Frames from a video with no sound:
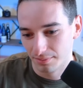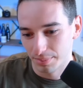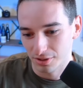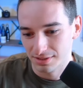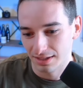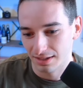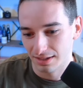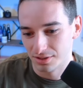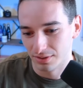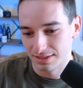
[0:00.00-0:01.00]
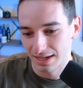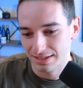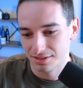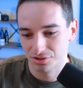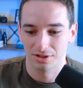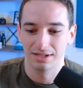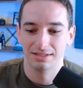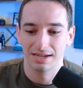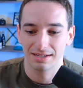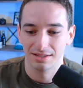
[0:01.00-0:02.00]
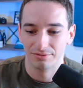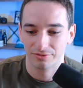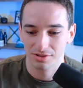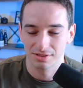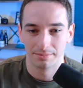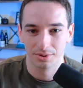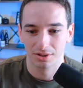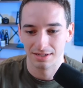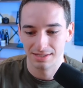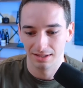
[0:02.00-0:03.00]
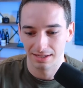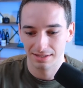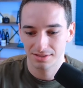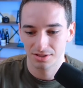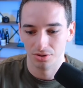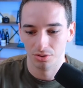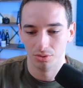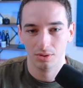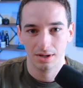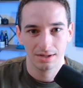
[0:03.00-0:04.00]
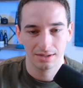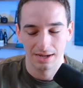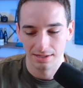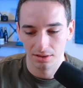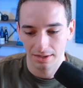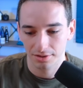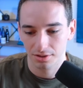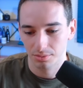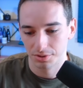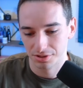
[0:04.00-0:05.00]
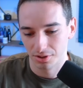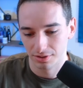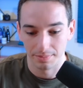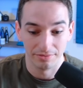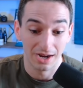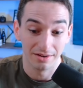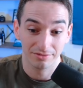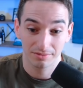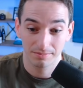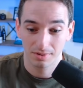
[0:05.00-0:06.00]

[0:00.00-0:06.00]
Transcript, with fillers: parseInt is going to take this string and take the first number until it gets to a letter, which is going to be 5.